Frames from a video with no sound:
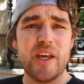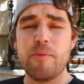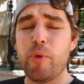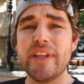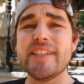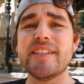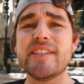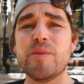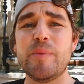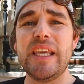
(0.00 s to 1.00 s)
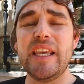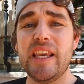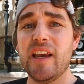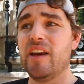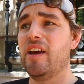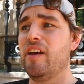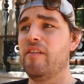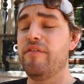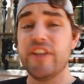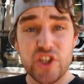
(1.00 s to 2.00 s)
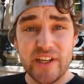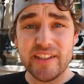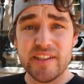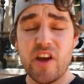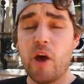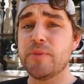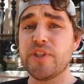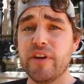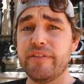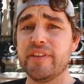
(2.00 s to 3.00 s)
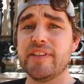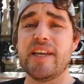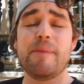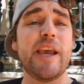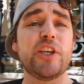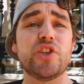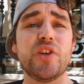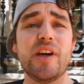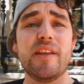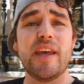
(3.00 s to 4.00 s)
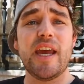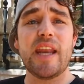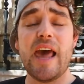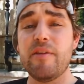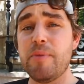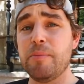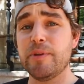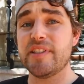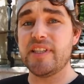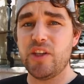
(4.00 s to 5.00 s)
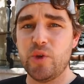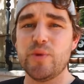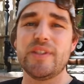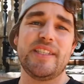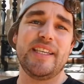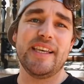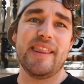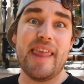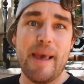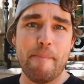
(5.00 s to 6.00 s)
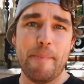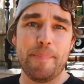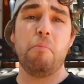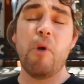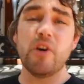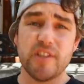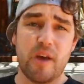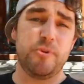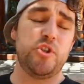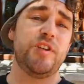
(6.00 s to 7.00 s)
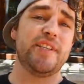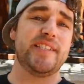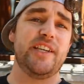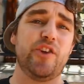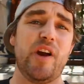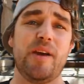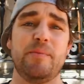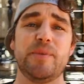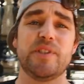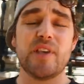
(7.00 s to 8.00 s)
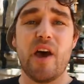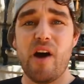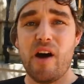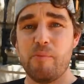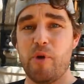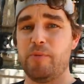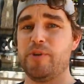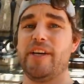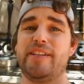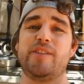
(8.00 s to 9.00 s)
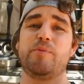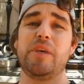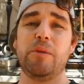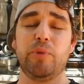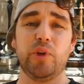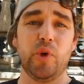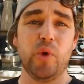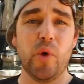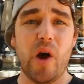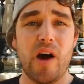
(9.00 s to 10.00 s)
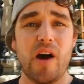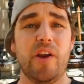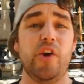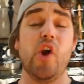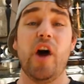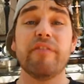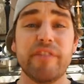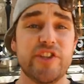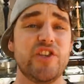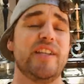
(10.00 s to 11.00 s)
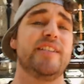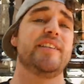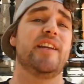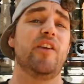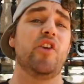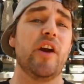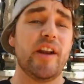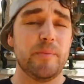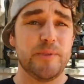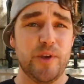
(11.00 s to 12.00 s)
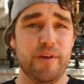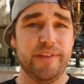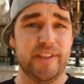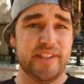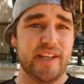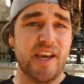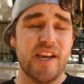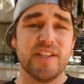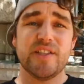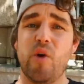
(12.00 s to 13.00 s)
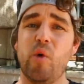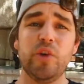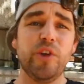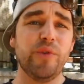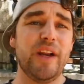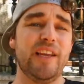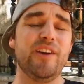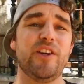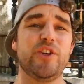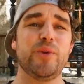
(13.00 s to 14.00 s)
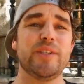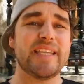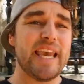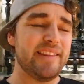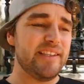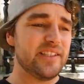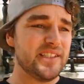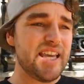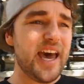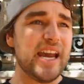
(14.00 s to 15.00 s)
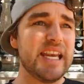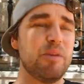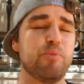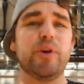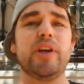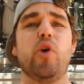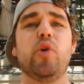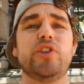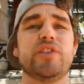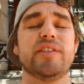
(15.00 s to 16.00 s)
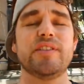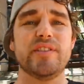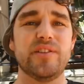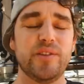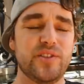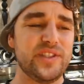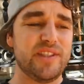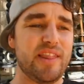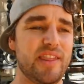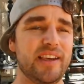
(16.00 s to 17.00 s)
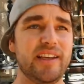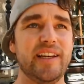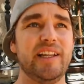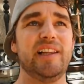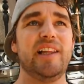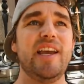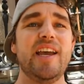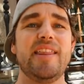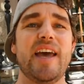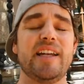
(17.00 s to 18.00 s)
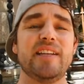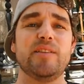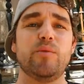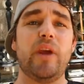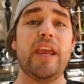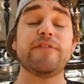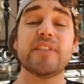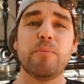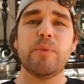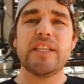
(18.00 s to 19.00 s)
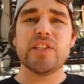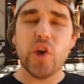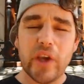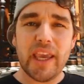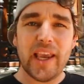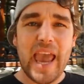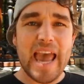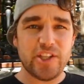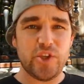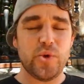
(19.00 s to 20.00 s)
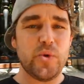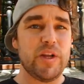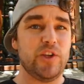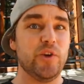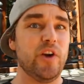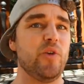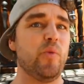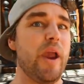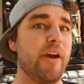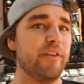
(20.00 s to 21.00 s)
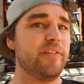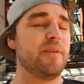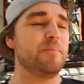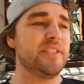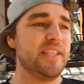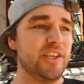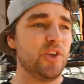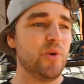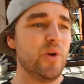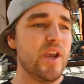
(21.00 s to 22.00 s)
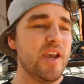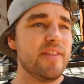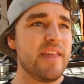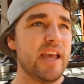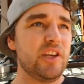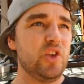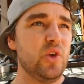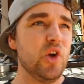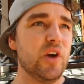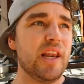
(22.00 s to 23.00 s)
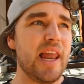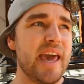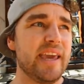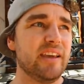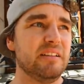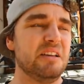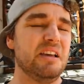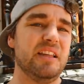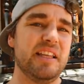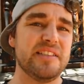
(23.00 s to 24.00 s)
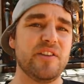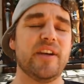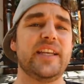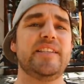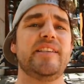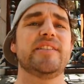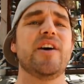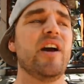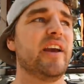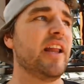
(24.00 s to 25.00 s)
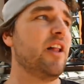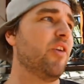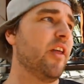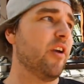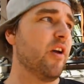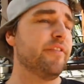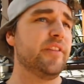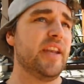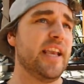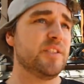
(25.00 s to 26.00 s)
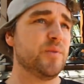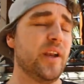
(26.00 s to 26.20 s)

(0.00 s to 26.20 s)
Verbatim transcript: The point is to be vigilant, observant, and make sure that other people see you seeing them. Most opportunistic crimes are perpetrated to people who are not vigilant and are not observant. So all you really got to do is take these tiny precautions to just think a little that if somebody's looking at you and you're not aware of them seeing you, that you look like, uh, that's not an easy target, I'll rather go for the next